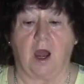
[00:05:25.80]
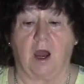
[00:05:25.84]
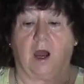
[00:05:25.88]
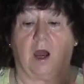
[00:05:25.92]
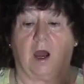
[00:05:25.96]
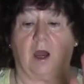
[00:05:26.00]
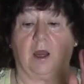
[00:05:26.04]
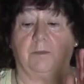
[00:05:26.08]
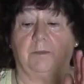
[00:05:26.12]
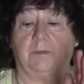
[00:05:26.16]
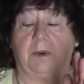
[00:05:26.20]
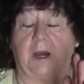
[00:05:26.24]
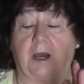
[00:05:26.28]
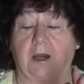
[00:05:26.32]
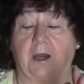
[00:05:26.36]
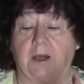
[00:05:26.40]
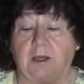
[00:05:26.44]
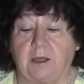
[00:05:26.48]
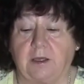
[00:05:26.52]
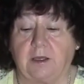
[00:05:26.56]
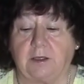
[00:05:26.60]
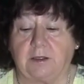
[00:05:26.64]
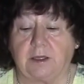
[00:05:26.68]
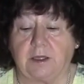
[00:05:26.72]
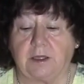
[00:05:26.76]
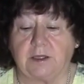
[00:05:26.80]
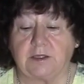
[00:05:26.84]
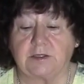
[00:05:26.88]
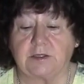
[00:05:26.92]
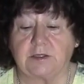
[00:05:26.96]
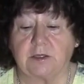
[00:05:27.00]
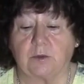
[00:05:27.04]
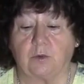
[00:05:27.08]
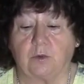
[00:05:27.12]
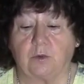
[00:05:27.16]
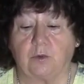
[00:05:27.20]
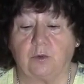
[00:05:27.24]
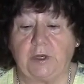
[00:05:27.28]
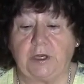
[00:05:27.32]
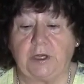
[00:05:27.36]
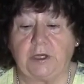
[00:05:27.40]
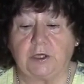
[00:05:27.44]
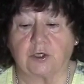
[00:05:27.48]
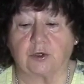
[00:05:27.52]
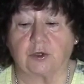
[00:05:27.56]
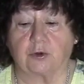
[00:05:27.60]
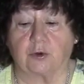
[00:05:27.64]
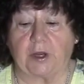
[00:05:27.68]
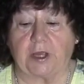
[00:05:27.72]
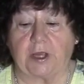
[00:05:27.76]
I buy this
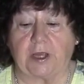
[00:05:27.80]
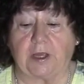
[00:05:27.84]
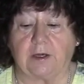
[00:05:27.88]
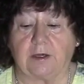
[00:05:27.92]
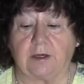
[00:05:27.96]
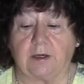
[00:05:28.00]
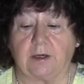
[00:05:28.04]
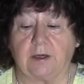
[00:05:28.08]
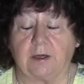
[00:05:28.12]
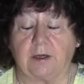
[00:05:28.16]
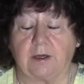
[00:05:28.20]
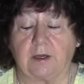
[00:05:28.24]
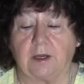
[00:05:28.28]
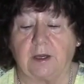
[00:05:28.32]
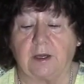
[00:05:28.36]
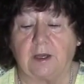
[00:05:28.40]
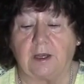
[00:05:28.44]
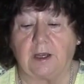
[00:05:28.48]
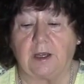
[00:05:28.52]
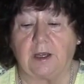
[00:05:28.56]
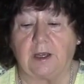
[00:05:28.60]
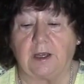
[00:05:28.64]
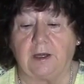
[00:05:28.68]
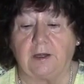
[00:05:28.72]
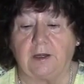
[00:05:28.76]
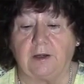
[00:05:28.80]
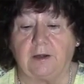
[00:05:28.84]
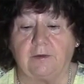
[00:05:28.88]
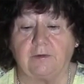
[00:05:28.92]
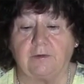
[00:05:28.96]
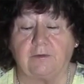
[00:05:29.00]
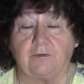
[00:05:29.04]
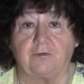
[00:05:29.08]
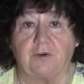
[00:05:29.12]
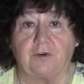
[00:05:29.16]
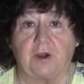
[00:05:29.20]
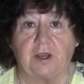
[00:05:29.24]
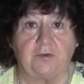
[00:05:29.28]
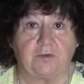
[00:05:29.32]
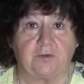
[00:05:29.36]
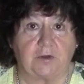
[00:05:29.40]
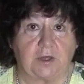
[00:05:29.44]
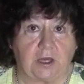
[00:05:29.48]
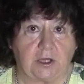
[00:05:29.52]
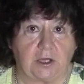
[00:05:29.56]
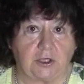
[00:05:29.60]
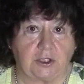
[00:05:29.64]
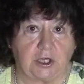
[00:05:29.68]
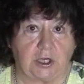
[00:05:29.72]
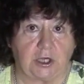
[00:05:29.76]
wheat grain in 5
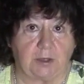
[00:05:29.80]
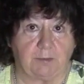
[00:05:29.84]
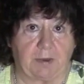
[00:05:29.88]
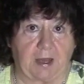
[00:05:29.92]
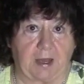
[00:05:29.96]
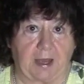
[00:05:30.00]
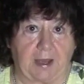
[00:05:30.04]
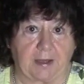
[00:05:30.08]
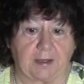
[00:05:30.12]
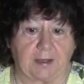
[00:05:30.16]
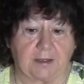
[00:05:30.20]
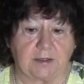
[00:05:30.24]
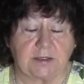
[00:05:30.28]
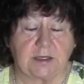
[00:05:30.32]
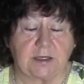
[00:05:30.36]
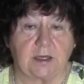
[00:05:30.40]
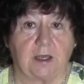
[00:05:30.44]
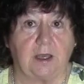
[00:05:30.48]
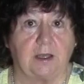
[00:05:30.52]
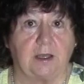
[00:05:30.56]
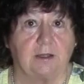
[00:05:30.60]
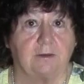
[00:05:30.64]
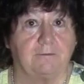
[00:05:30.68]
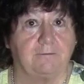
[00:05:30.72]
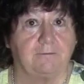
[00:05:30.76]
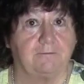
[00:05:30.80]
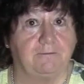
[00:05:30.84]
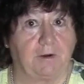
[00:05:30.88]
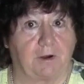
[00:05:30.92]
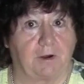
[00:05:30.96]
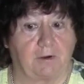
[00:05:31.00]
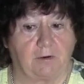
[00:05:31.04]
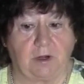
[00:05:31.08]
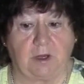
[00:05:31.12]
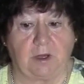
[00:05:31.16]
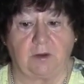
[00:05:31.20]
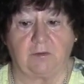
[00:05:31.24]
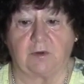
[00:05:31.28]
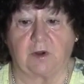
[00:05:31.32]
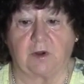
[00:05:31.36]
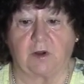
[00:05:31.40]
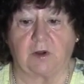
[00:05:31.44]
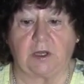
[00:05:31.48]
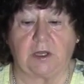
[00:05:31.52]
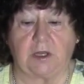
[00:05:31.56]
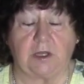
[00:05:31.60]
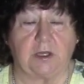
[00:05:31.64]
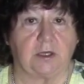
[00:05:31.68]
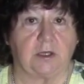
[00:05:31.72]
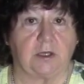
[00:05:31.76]
kg bags. It's very, very
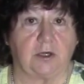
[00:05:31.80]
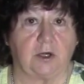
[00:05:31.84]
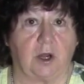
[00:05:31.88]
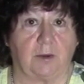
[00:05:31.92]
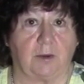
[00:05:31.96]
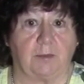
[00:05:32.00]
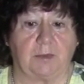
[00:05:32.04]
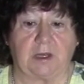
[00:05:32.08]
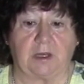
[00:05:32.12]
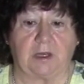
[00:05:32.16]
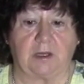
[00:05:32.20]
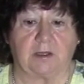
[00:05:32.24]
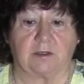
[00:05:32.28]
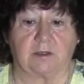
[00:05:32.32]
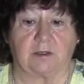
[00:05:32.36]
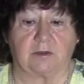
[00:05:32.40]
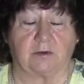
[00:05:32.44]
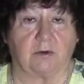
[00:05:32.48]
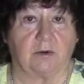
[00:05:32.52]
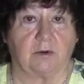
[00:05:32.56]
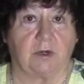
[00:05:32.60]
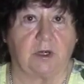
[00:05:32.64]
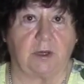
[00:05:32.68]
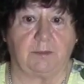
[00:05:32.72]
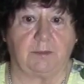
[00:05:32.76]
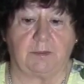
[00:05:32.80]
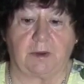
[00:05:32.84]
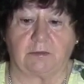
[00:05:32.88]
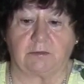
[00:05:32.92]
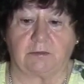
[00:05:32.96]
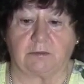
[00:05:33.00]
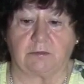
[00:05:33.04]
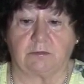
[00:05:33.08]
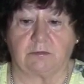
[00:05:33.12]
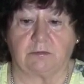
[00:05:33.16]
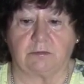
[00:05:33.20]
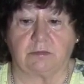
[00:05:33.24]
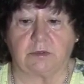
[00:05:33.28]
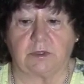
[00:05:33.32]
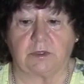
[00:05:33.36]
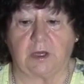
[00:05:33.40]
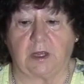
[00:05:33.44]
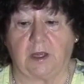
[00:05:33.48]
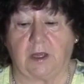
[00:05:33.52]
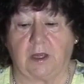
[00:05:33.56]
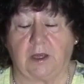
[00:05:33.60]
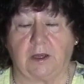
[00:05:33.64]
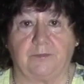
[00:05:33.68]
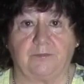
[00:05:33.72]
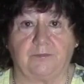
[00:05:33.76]
economical. They're only about
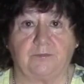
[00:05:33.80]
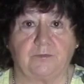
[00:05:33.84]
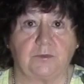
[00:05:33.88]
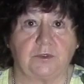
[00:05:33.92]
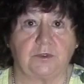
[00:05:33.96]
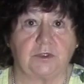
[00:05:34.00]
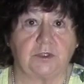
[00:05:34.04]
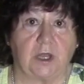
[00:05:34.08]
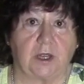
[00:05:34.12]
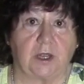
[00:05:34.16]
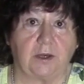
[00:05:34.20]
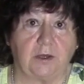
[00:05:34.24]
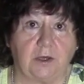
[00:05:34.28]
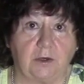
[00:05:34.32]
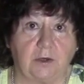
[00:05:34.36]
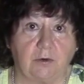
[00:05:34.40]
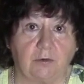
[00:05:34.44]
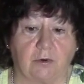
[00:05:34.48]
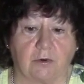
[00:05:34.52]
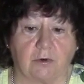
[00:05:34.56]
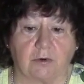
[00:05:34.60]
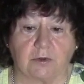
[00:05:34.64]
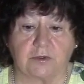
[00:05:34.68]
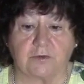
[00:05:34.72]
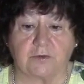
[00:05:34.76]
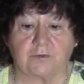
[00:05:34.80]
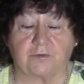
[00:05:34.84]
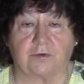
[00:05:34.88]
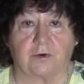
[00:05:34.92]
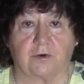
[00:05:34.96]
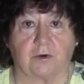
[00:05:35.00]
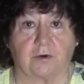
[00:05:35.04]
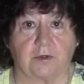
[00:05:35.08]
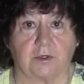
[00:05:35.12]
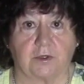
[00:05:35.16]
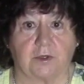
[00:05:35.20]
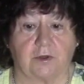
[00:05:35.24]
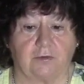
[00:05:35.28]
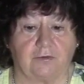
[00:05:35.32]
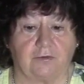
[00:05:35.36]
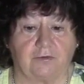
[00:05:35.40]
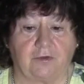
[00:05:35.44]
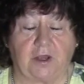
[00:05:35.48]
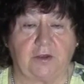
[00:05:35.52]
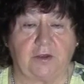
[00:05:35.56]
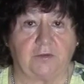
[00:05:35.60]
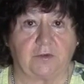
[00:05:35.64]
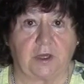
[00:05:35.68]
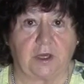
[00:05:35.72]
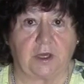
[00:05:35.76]
10 euros for the
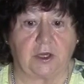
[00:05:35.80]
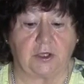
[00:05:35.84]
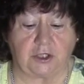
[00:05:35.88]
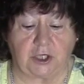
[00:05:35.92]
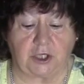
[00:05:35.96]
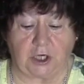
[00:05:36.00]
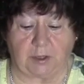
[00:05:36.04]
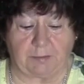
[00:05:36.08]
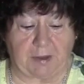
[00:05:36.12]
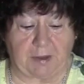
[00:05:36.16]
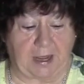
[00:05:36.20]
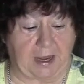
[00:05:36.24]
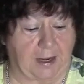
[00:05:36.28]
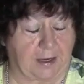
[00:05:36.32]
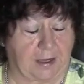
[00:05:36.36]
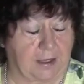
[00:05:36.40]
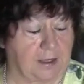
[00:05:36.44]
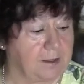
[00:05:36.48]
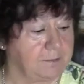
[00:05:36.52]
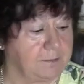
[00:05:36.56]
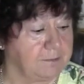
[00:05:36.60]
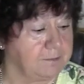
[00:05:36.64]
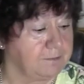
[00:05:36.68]
5 kg bag.